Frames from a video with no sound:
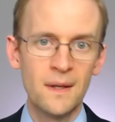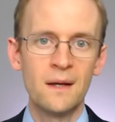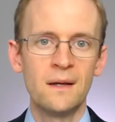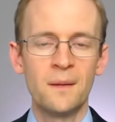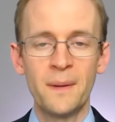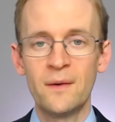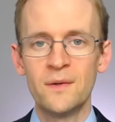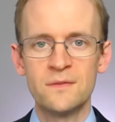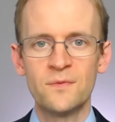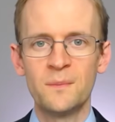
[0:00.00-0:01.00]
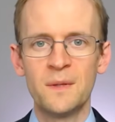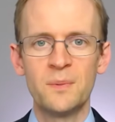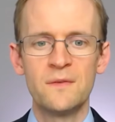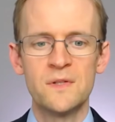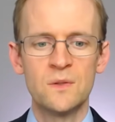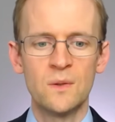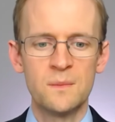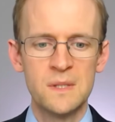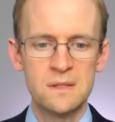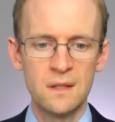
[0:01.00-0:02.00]
apparent from the previous
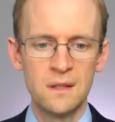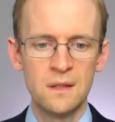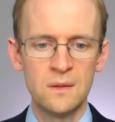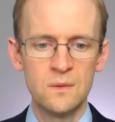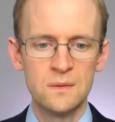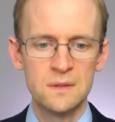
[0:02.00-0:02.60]
documents that you